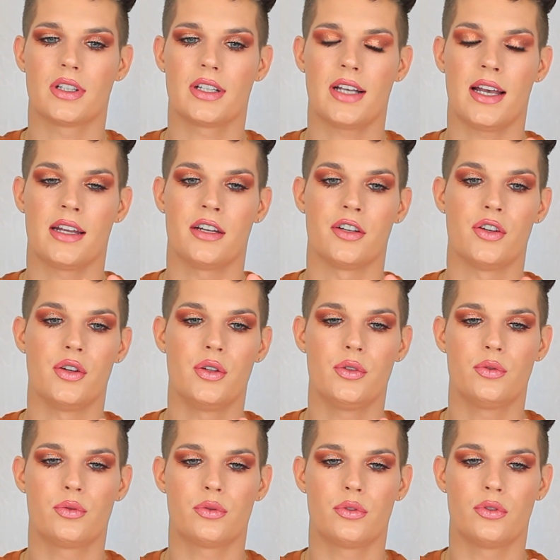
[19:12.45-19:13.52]
kind of
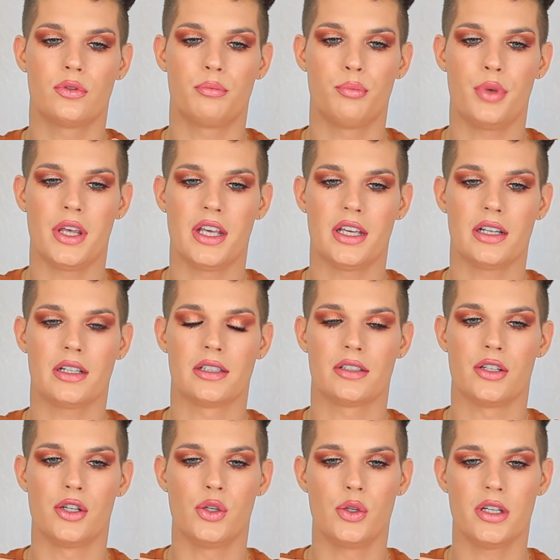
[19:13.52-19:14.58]
neutral pink
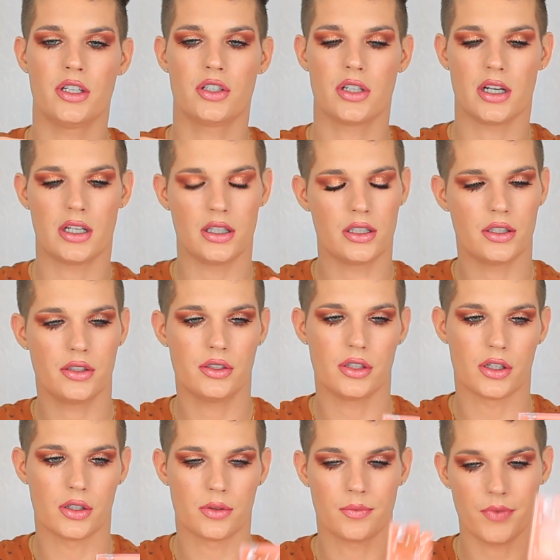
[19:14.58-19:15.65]
nudish color.
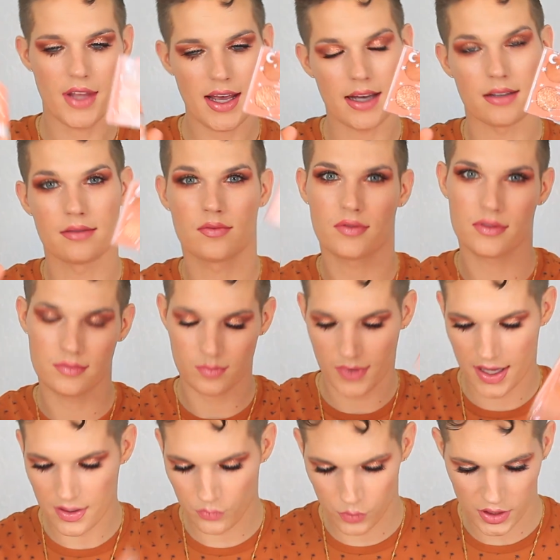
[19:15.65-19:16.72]
So, yeah,
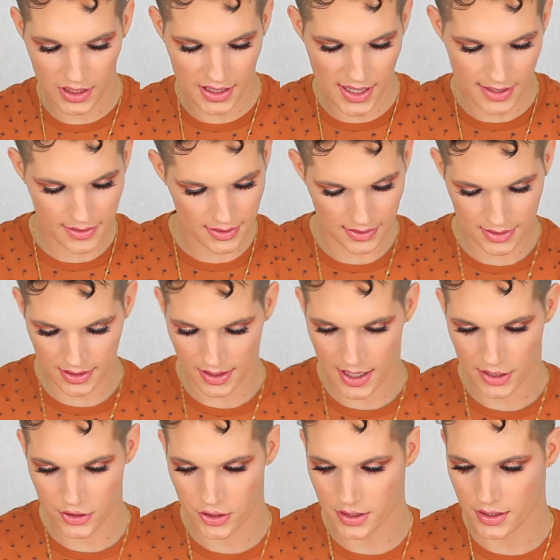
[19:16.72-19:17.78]
I really like this
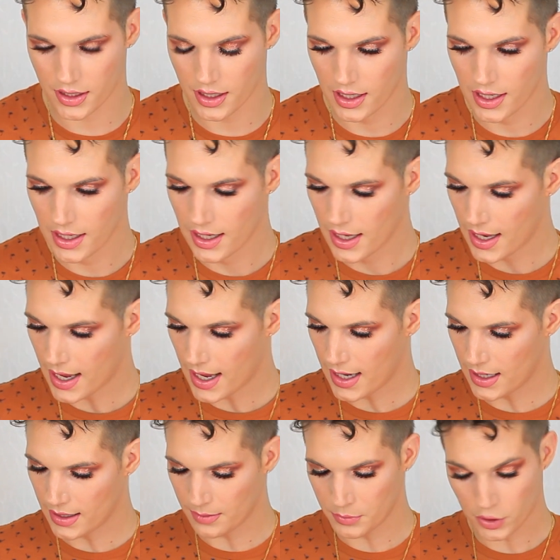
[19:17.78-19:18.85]
collection.
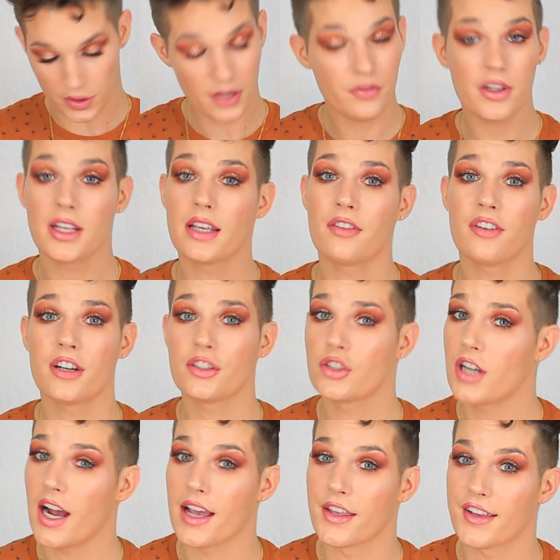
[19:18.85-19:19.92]
So definitely give it a
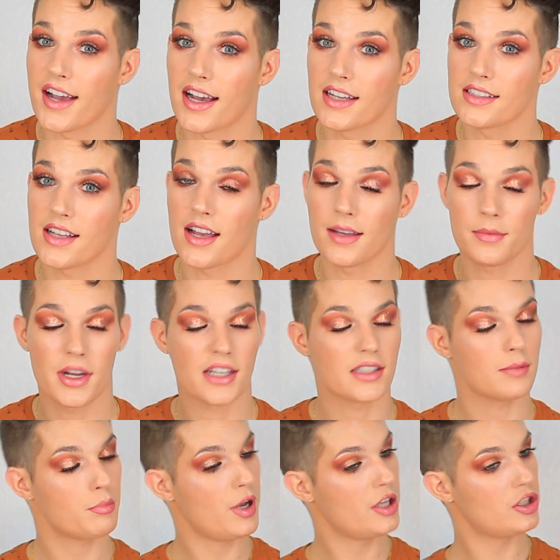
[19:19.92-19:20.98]
try, you guys. I am not
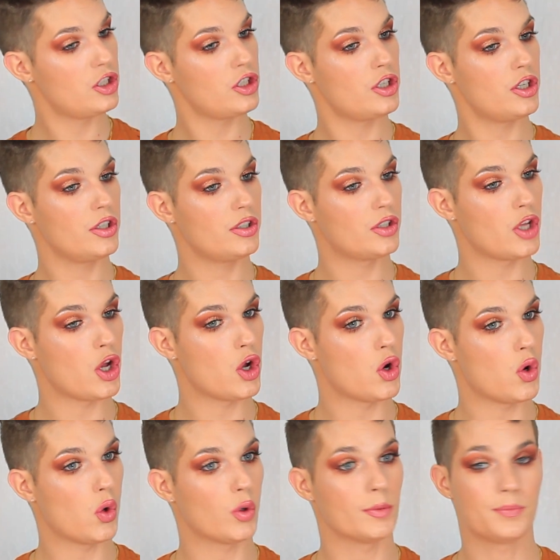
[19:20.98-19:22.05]
sponsored,
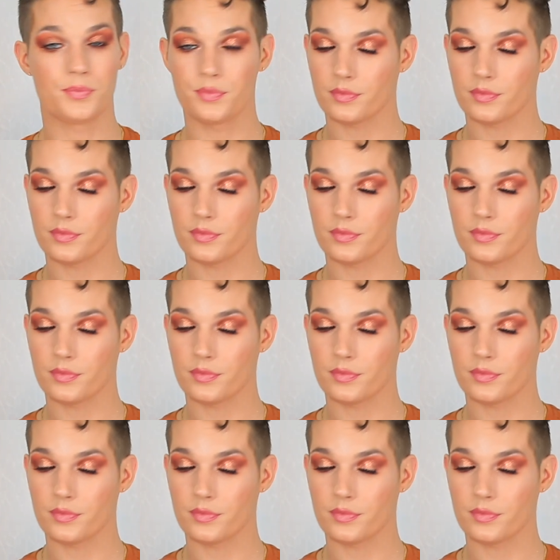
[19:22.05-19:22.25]
so